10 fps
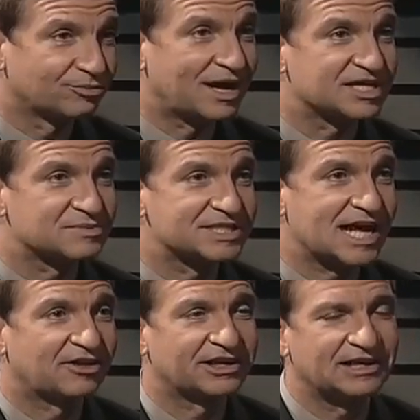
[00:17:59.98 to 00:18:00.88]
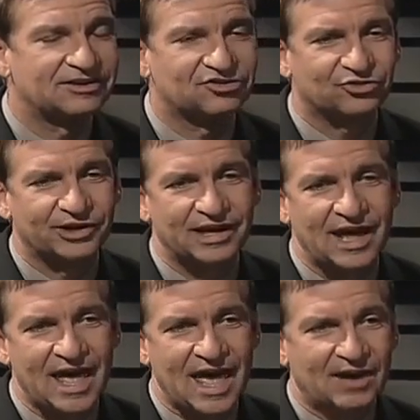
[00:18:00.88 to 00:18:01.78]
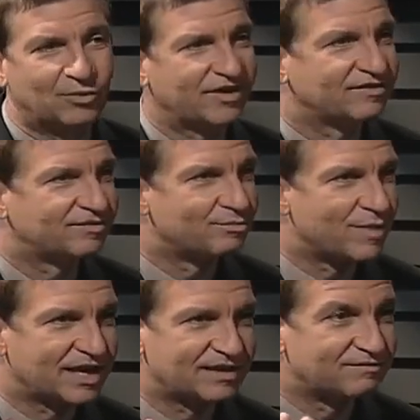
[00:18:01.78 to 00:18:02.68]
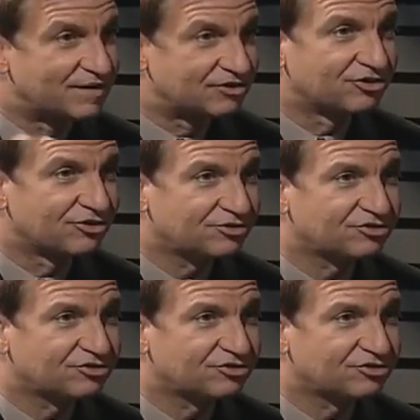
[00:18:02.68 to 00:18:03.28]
hospitality industry. And we have many visitors